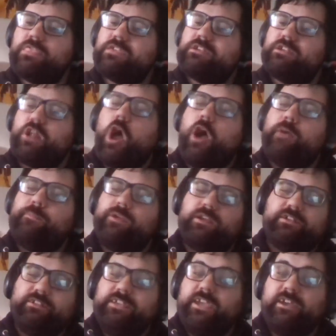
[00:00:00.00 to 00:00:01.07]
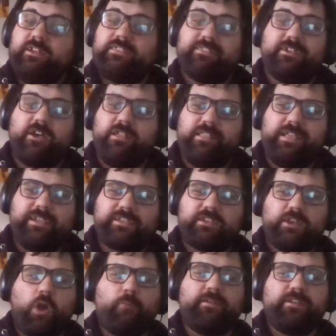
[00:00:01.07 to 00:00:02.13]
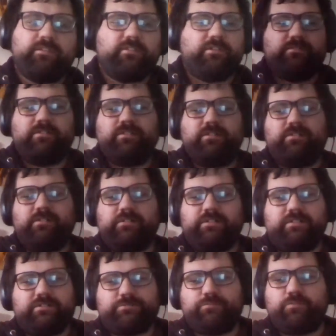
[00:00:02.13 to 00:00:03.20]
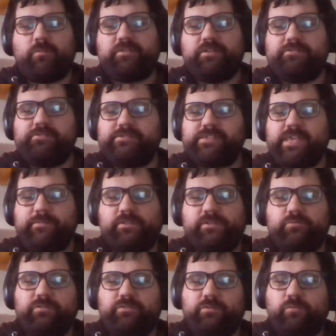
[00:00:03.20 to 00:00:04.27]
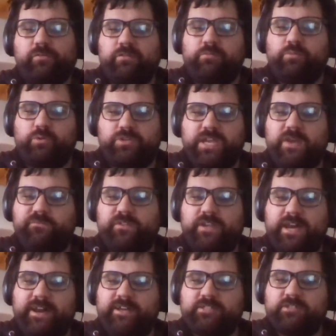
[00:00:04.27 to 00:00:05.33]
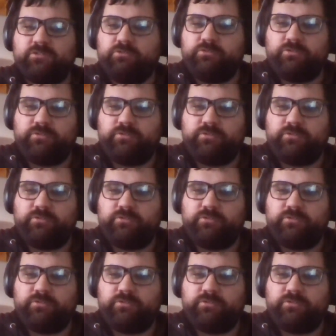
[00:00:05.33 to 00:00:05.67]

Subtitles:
I mean, yeah. I mean, it's probably something we'd have to ask her.